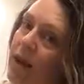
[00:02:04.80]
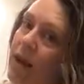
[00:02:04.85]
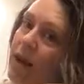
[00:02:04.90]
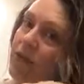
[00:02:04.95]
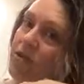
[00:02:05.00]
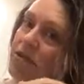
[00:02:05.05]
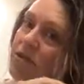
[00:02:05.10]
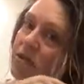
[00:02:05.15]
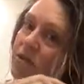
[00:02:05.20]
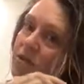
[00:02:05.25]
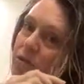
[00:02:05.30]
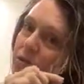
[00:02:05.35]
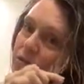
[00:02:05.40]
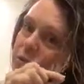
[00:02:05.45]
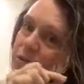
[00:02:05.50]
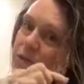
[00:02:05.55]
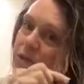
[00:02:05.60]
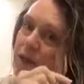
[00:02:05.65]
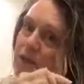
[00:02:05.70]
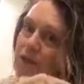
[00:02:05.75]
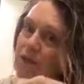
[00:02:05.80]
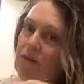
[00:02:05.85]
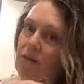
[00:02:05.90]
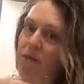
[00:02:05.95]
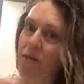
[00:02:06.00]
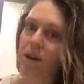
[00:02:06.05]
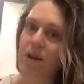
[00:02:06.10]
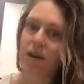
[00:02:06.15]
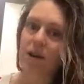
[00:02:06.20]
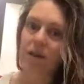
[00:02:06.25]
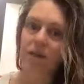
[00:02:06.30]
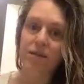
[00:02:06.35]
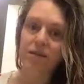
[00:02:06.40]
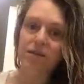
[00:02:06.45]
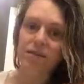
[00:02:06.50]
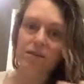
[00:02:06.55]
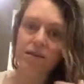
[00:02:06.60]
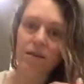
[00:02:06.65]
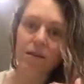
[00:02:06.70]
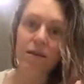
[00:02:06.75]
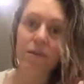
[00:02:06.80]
hair to group together. This is a